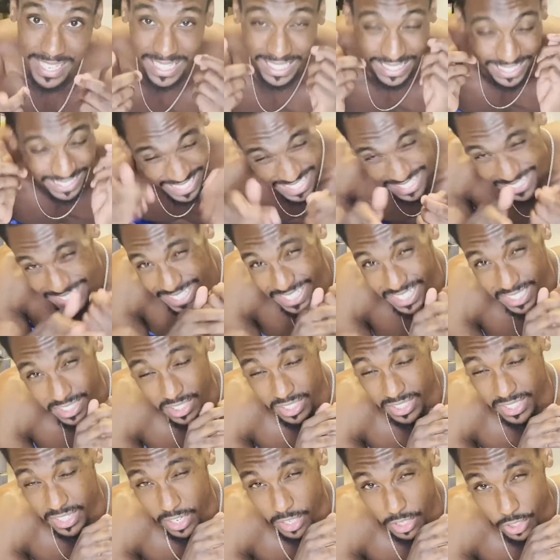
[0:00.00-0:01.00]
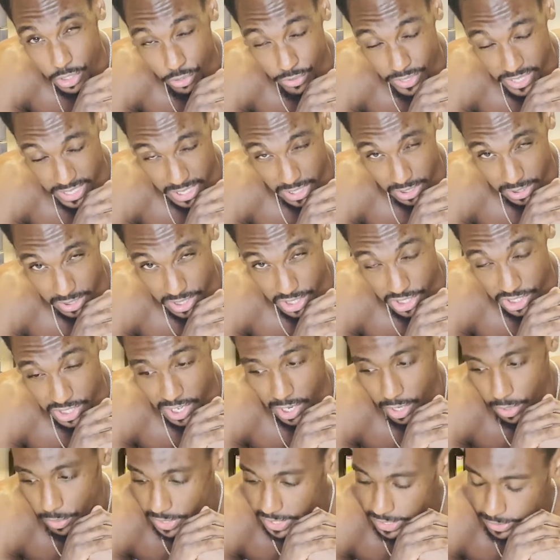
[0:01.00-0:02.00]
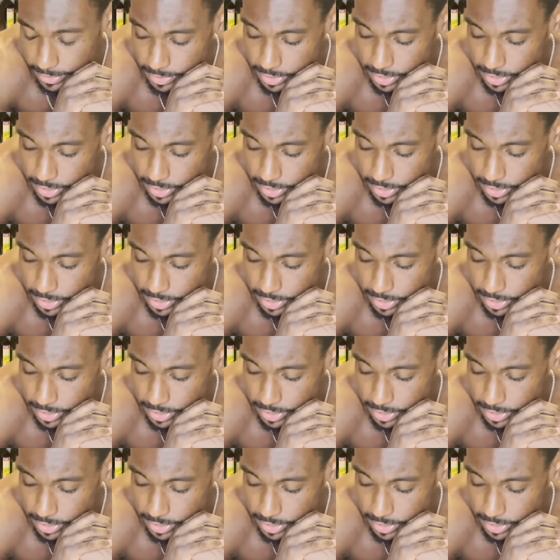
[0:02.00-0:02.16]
Let's take a look at our ingredient list, shall we?